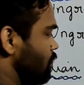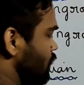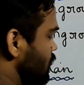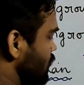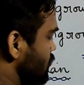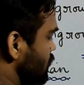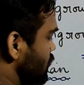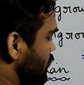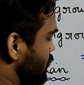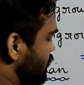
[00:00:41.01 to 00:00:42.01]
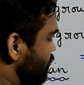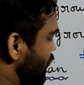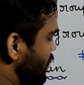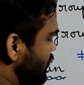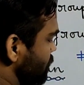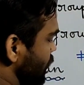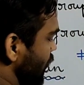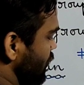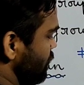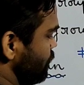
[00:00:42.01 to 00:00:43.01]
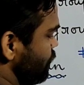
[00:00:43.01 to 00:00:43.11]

okay, divided by